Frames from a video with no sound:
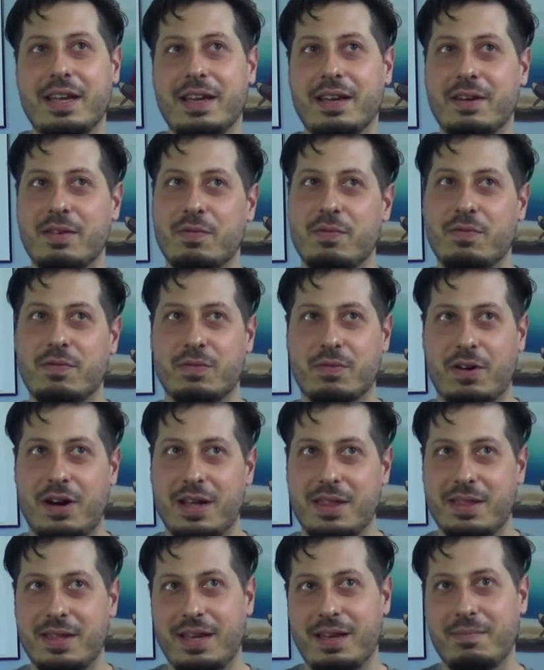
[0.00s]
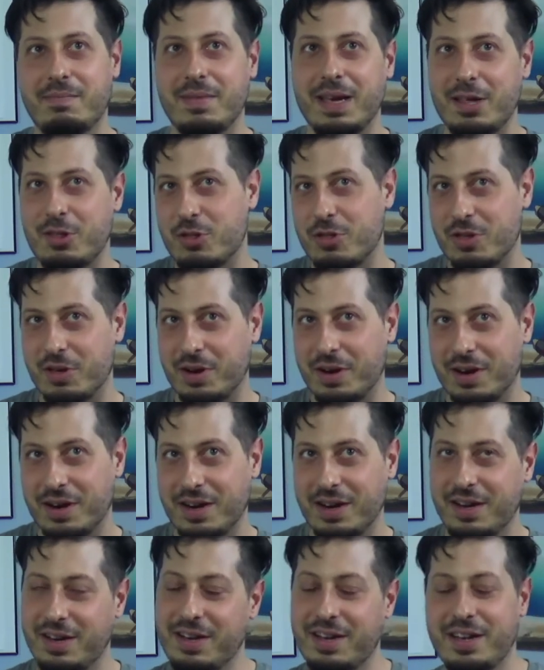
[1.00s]
frothy mixture
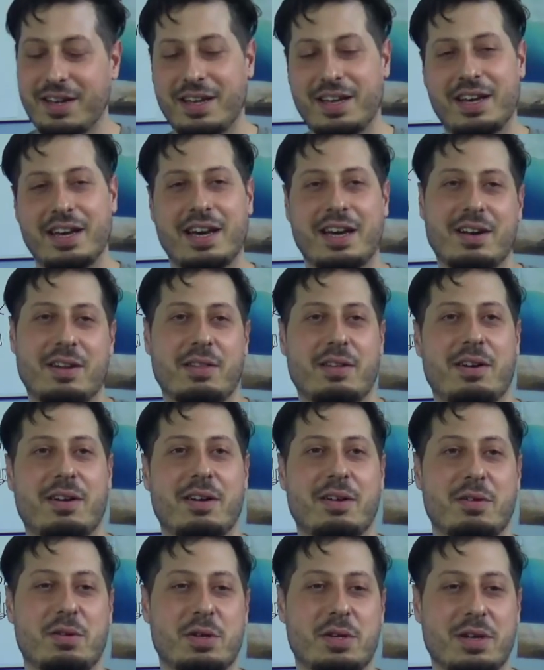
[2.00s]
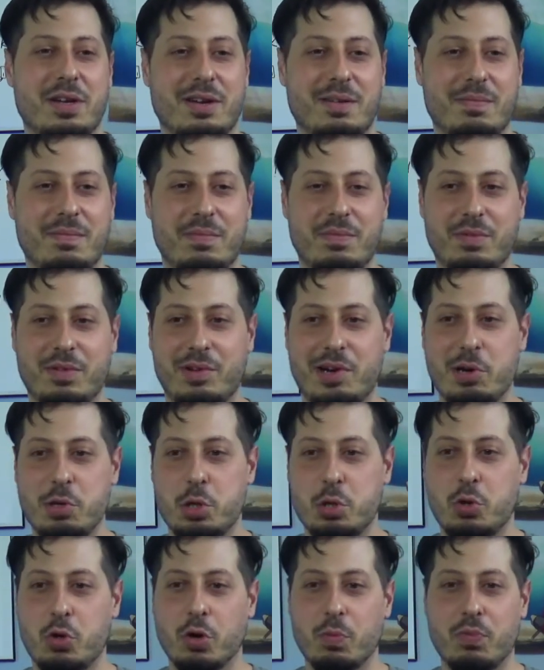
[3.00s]
at a large
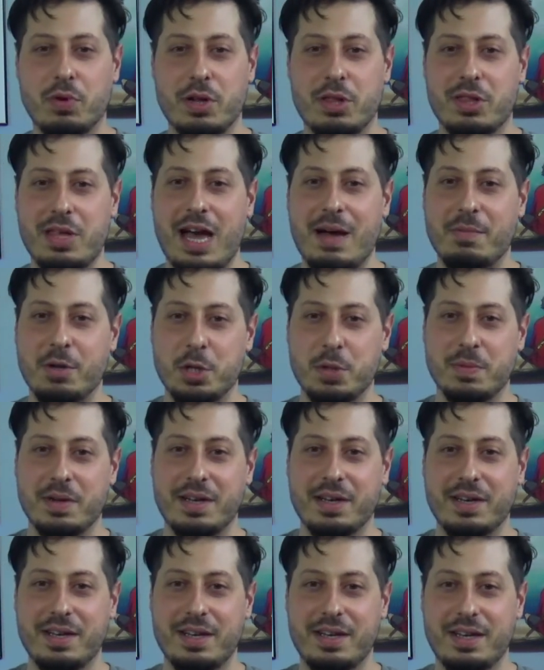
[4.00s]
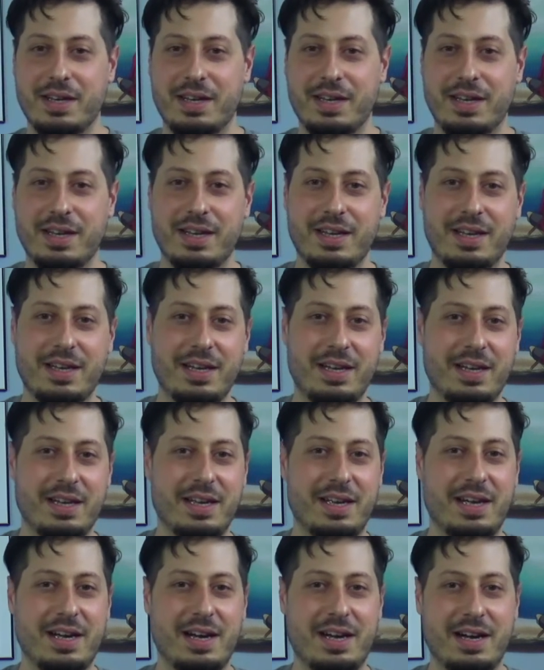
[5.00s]
corporate establishment
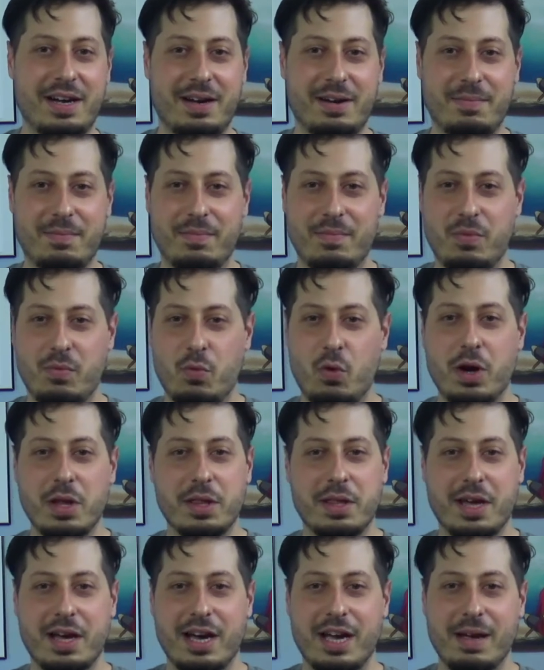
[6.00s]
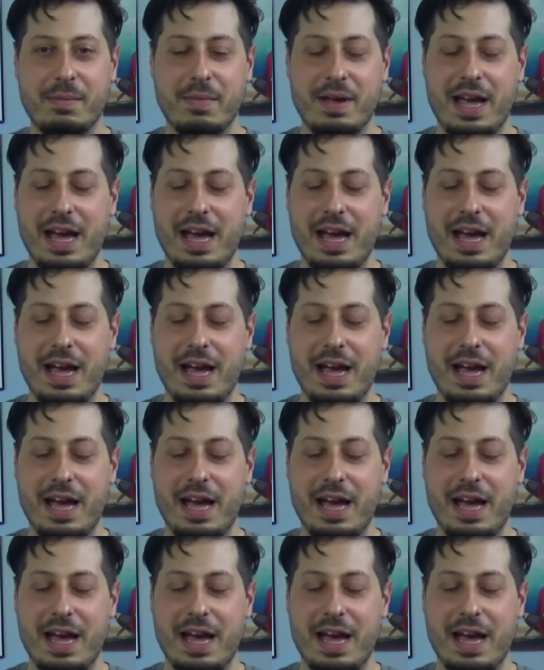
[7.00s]
one time.